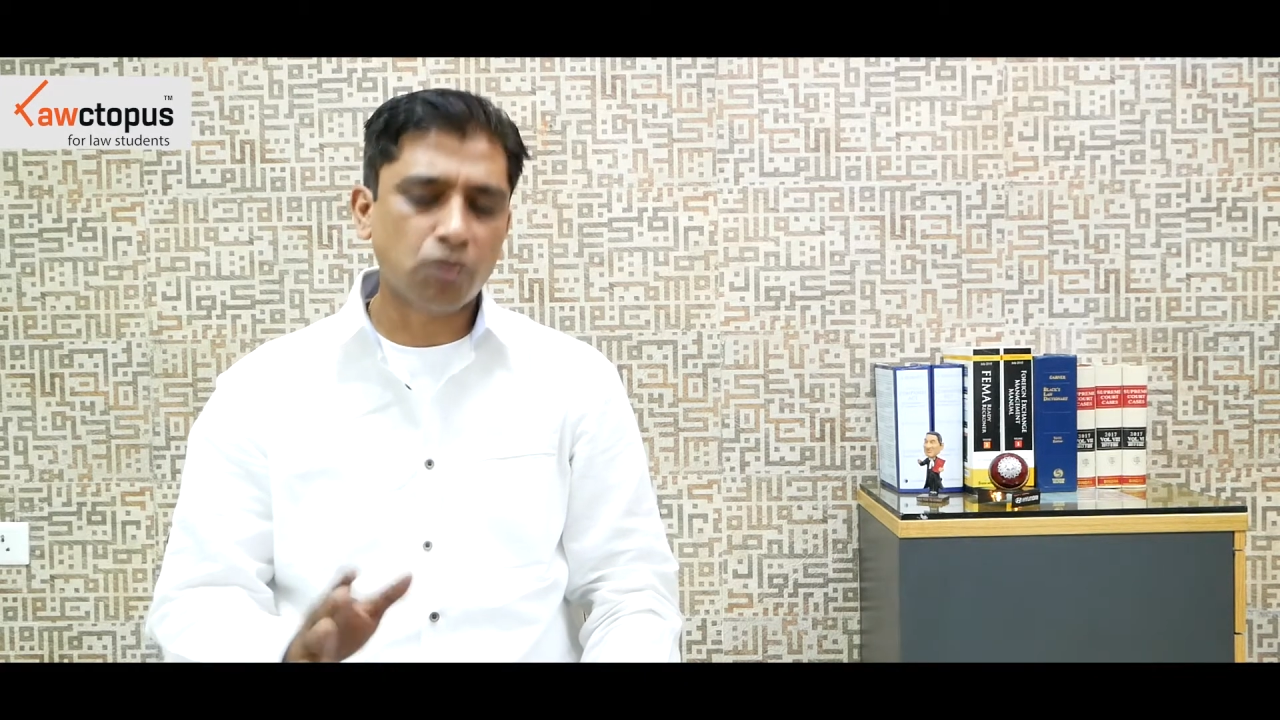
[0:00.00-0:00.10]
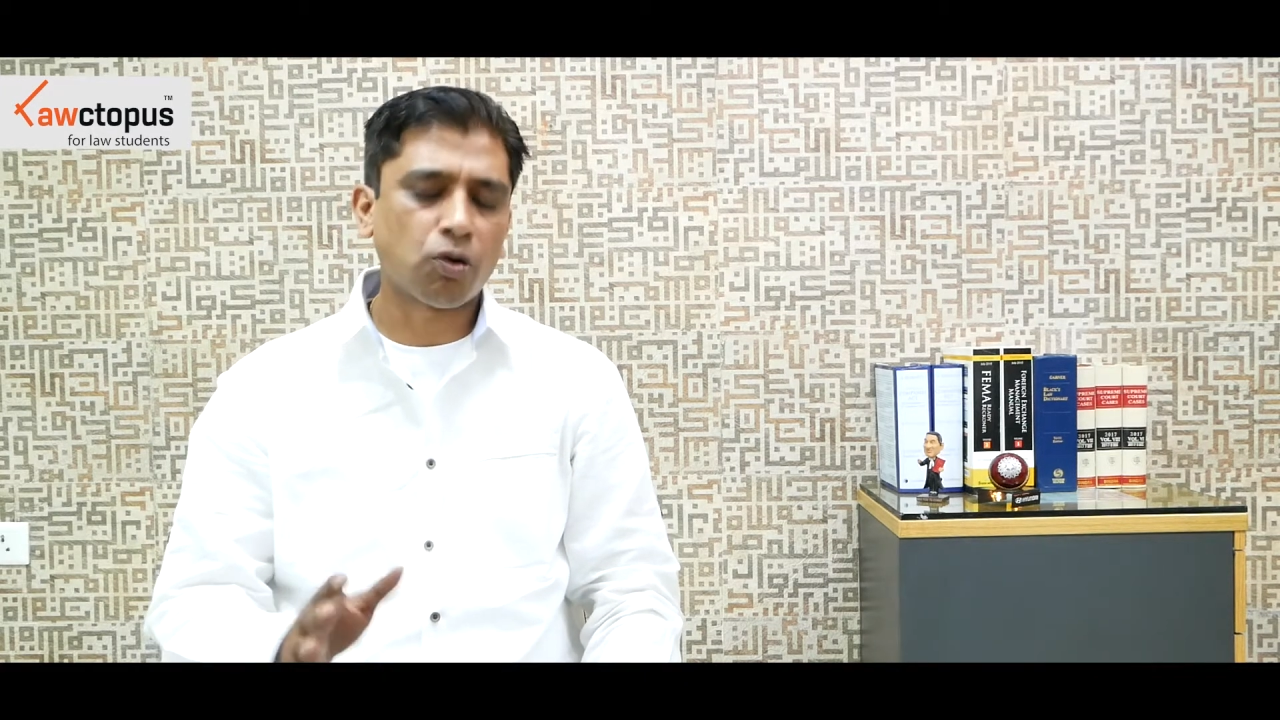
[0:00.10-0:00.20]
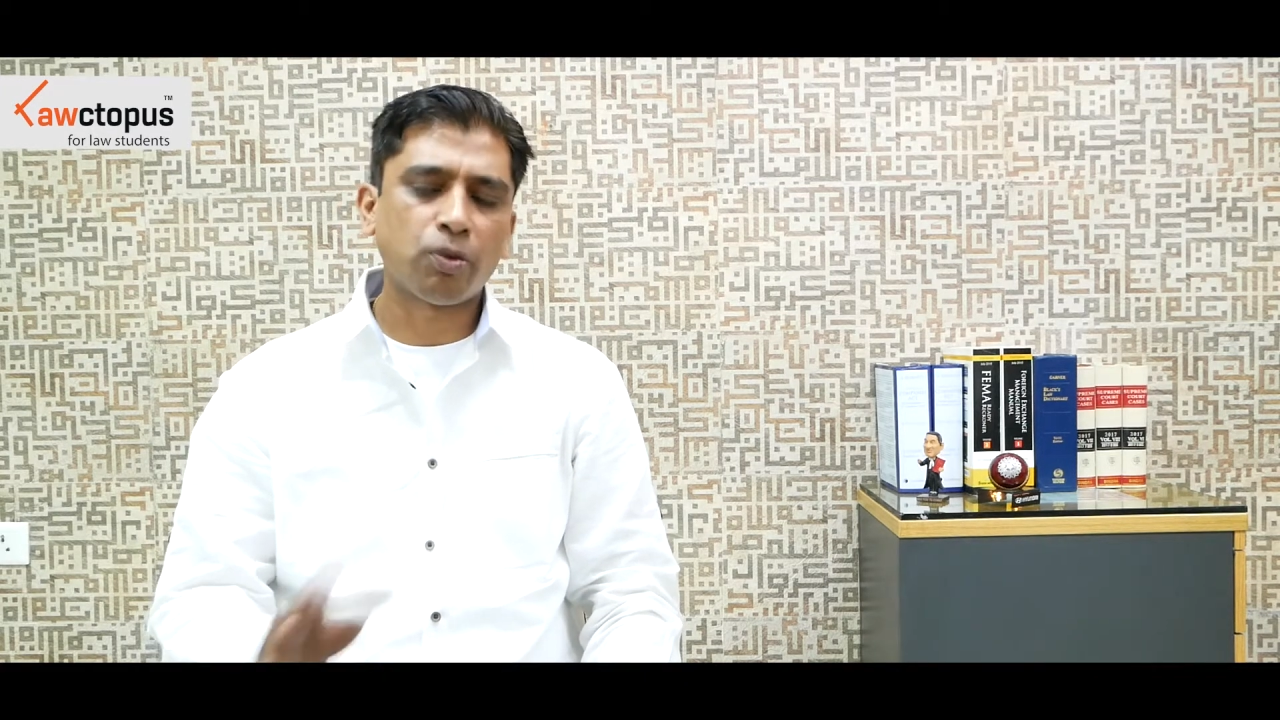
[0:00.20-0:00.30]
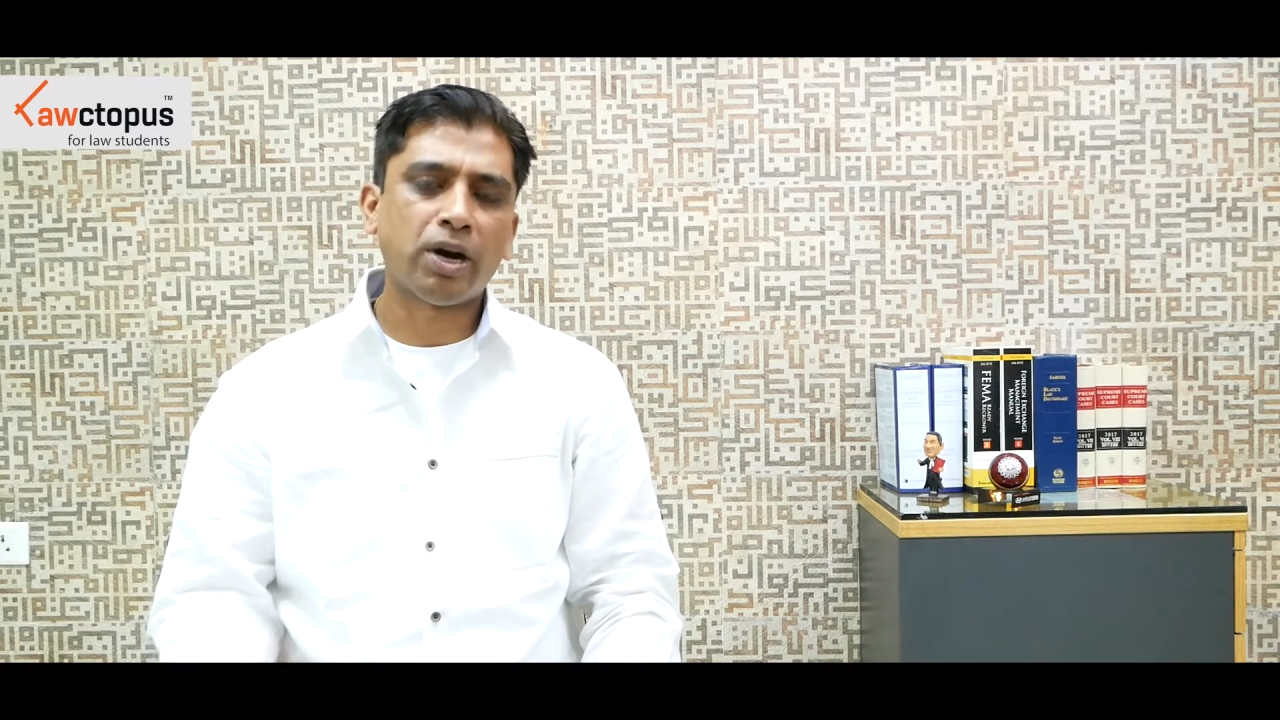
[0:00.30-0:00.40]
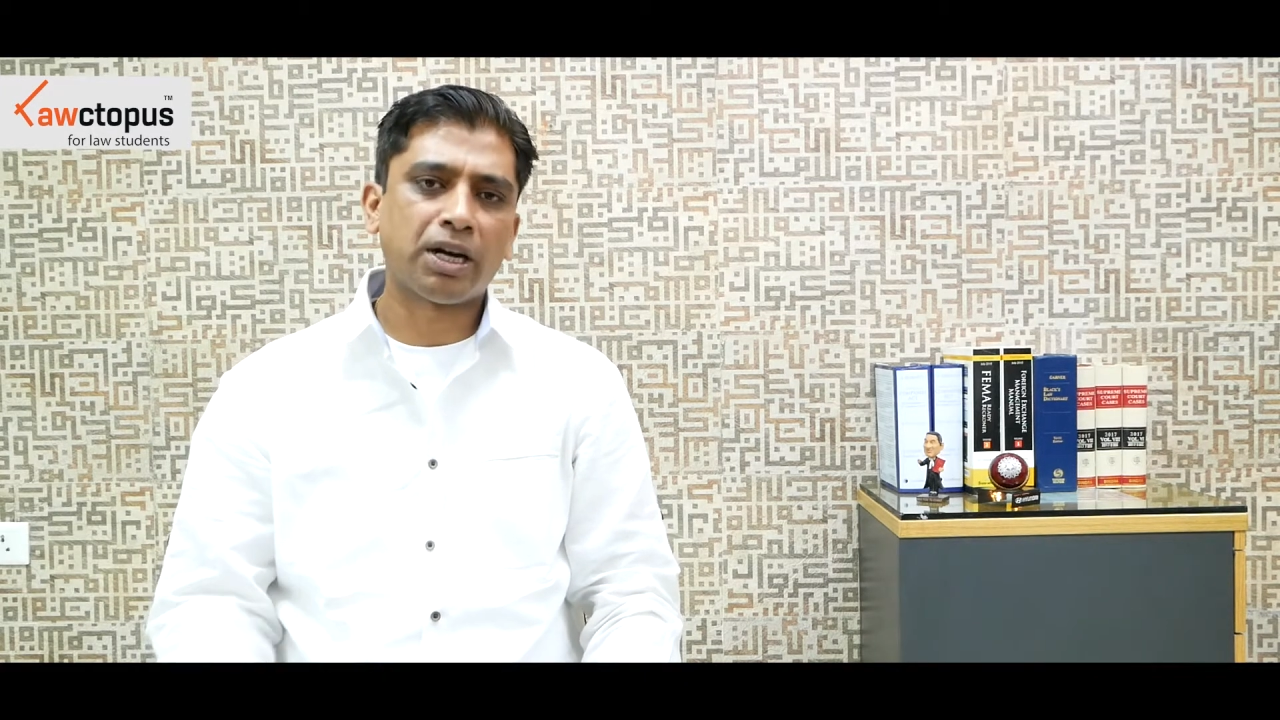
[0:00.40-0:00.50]

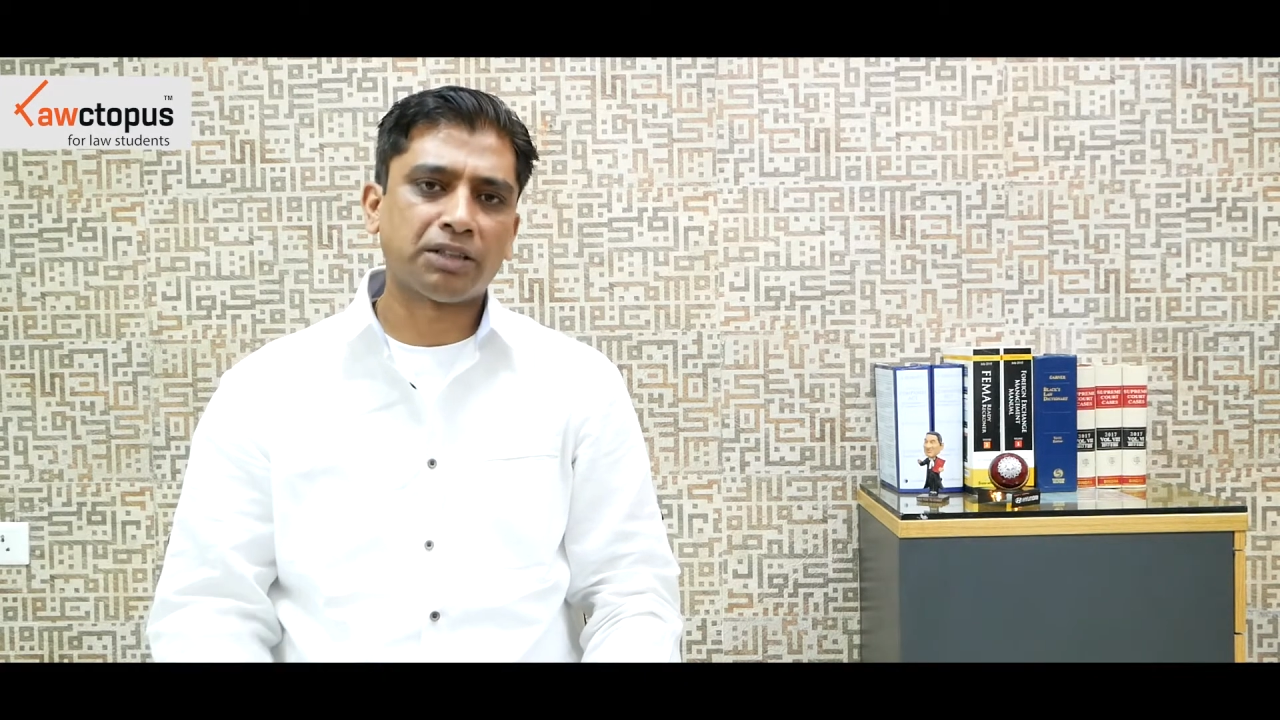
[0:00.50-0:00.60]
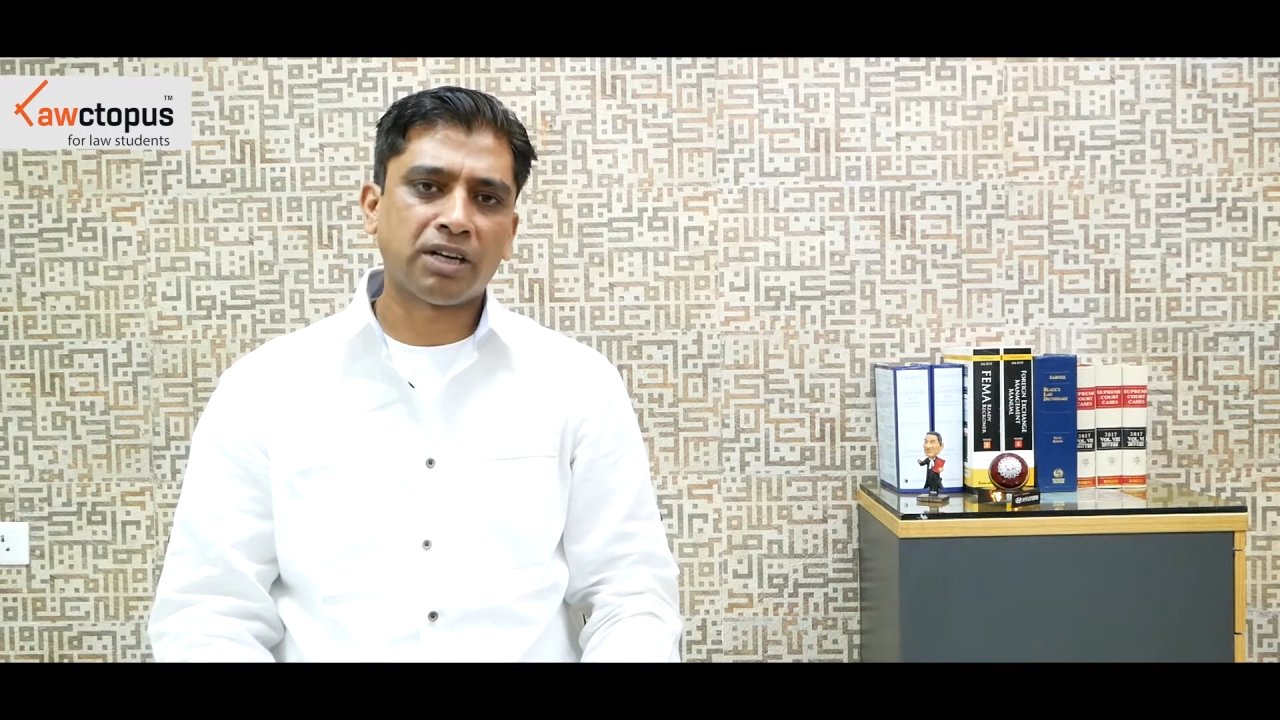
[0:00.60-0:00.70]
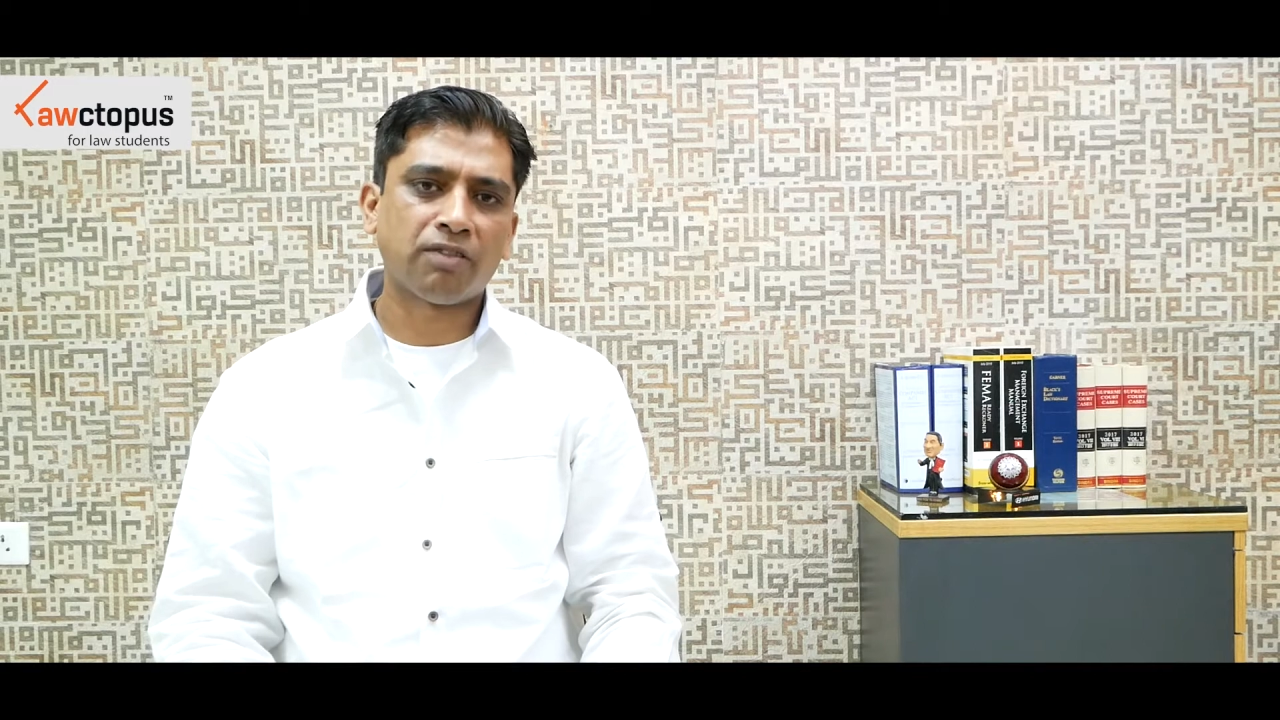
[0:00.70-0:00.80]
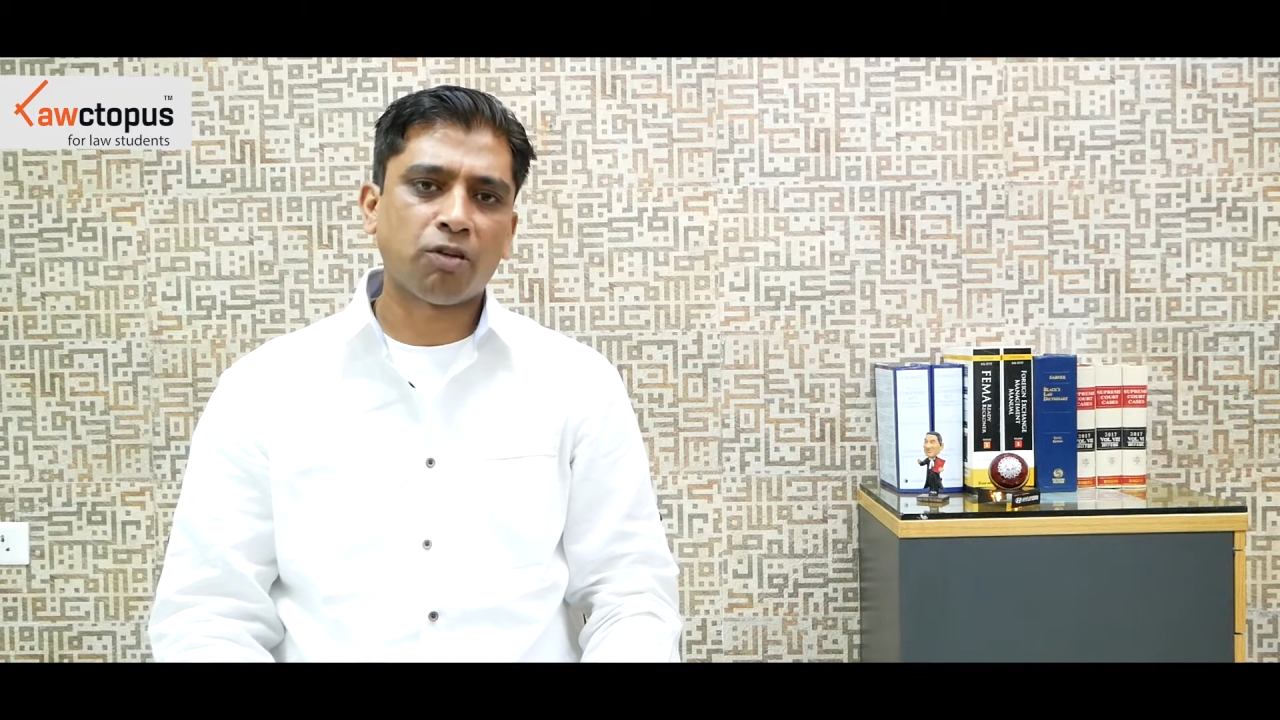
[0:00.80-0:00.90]
what we understand